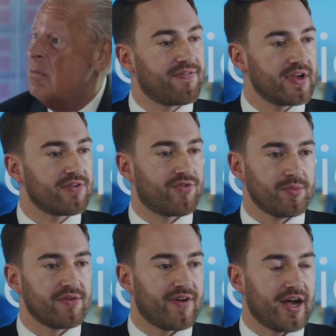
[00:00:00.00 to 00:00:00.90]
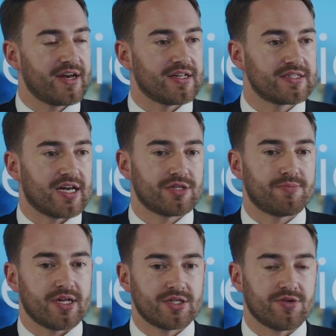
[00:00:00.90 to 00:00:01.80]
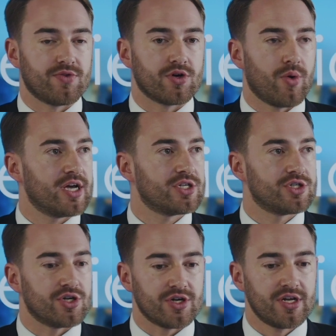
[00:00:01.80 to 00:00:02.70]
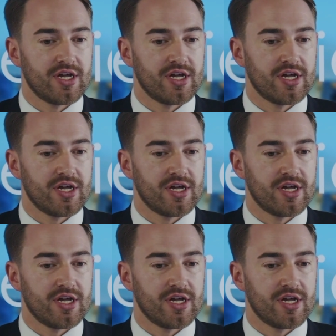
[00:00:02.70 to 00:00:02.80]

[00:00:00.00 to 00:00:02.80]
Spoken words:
think from the finance aspects of the question,